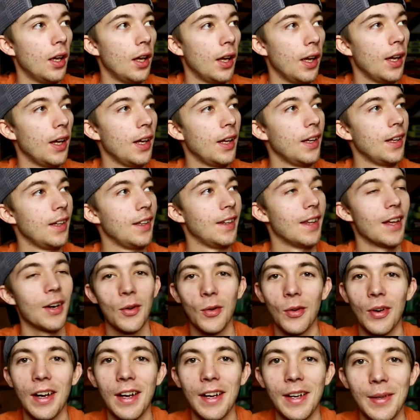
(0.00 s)
Hey, that
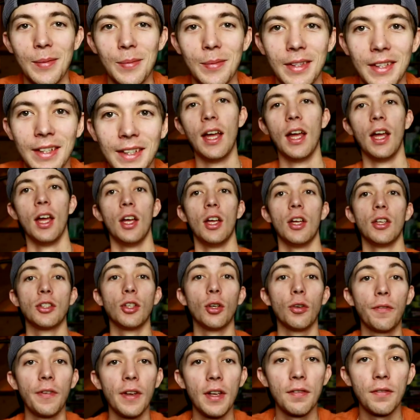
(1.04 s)
rhymed.
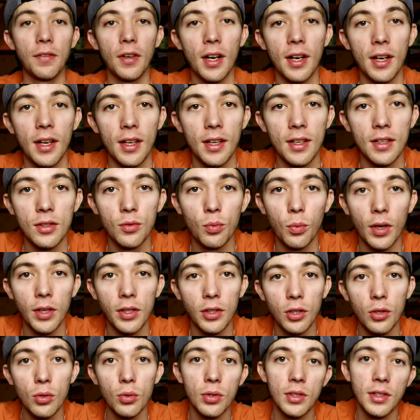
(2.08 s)
So Fan Friday is
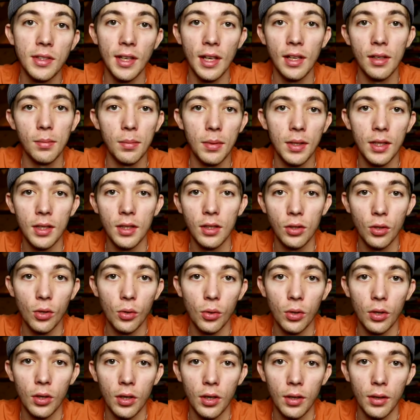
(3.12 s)
when you send me
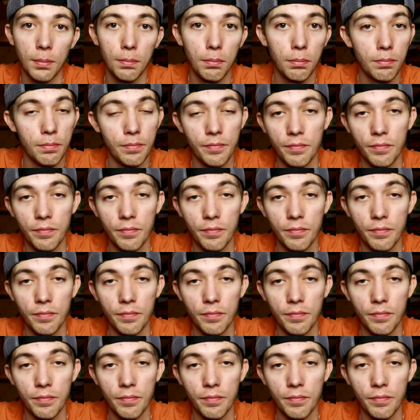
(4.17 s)
your